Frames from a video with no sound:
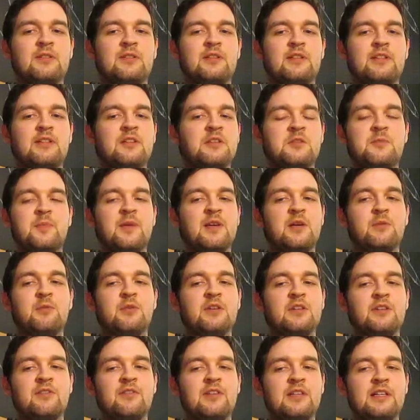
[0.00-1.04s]
He didn't speak a
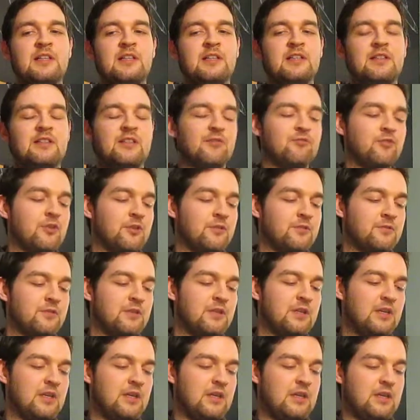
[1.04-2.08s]
word of English. I wrote
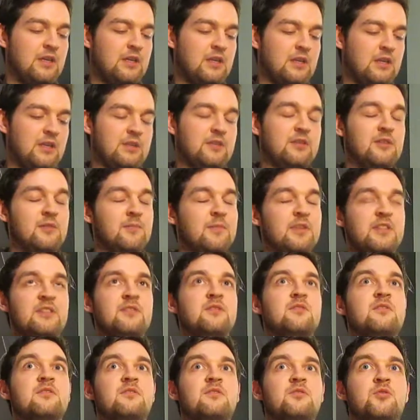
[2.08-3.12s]
the number
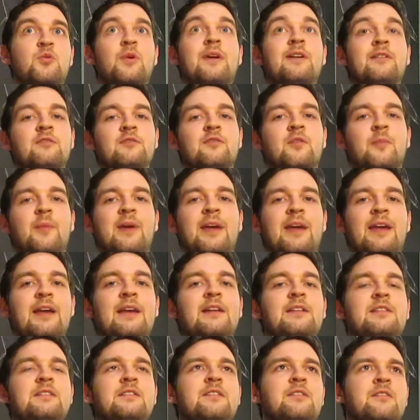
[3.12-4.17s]
12 on my
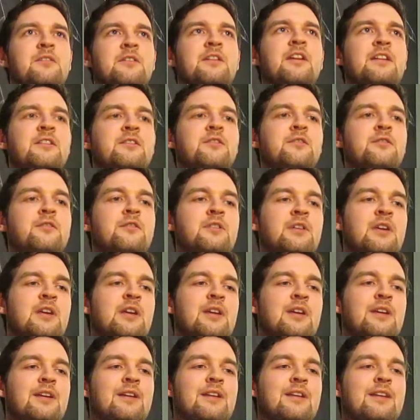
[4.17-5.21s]
hand.
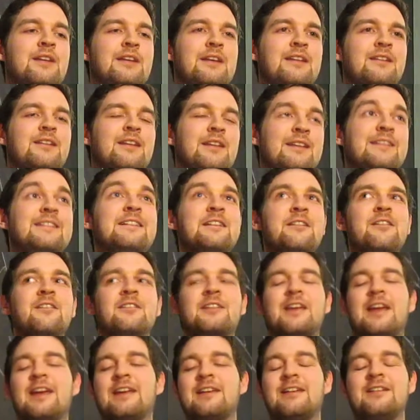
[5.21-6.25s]
Is it
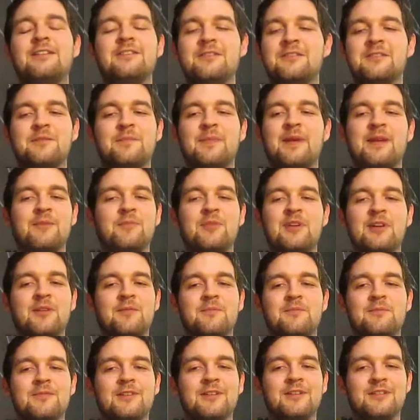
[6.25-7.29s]
okay? Can you just pick me up
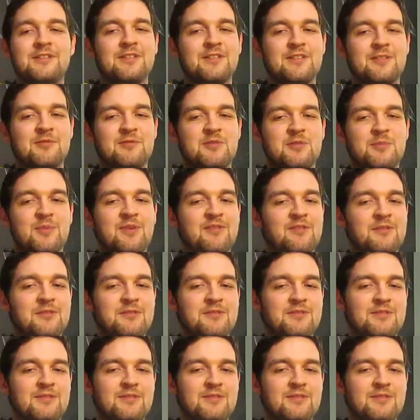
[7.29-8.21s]
lunchtime tomorrow?